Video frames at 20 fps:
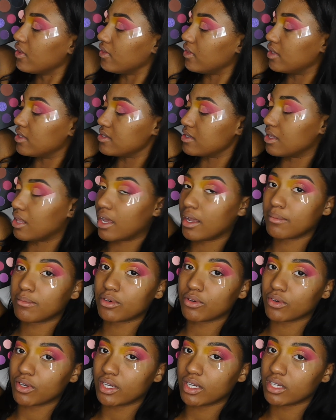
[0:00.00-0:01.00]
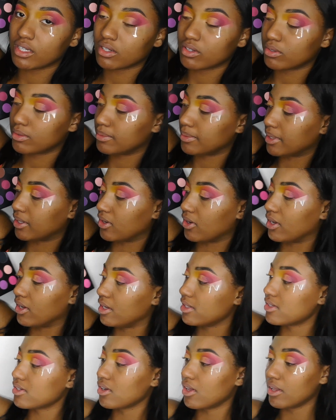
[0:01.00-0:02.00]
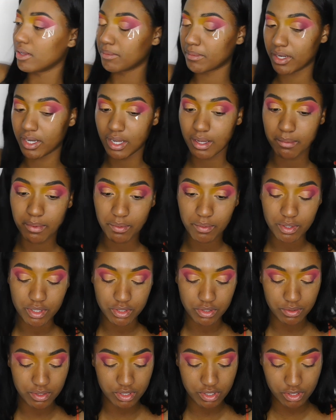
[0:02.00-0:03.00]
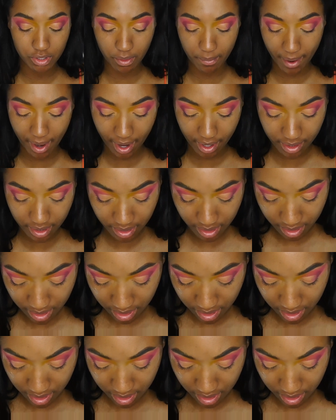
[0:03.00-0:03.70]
This lime green, oh my god, it's calling my name. I want to do it so bad.